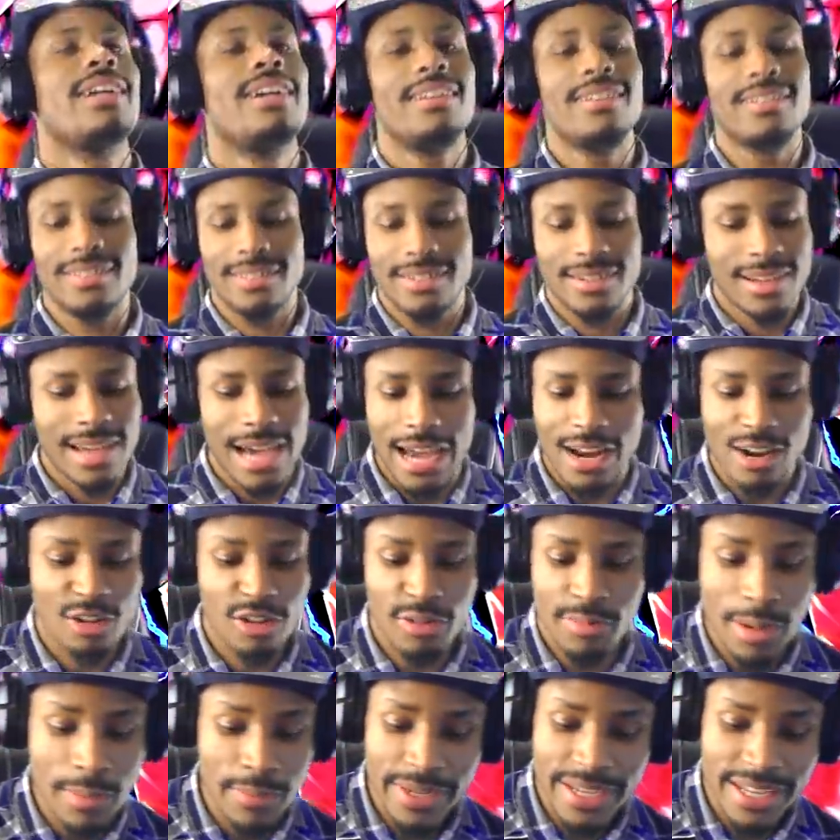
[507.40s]
gotten. I don't
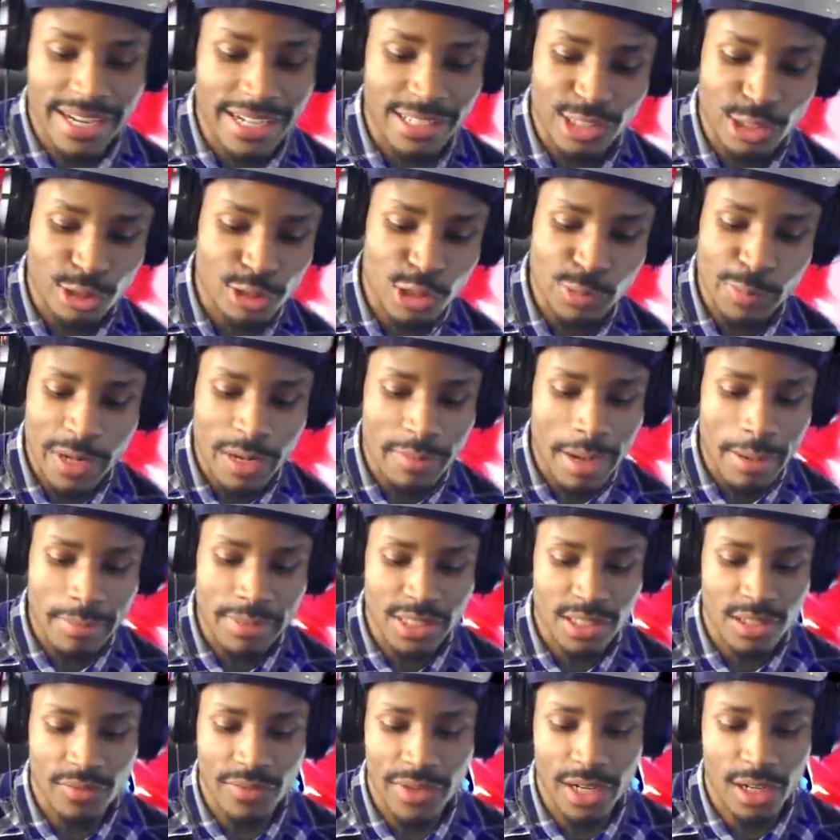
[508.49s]
remember getting two spirit
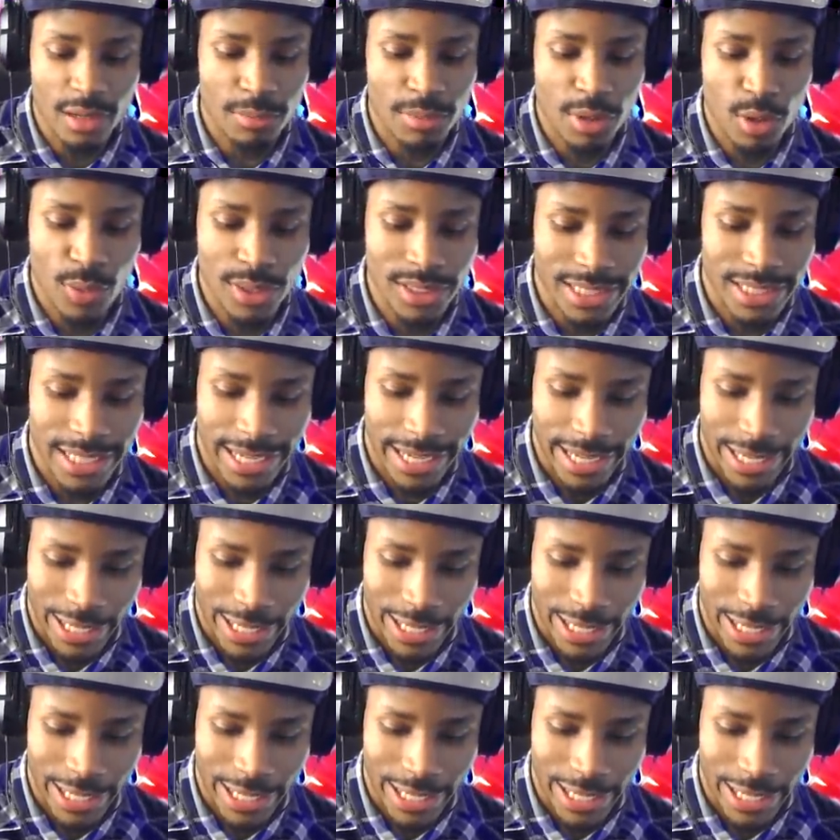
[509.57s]
bombs in the video, bro. What the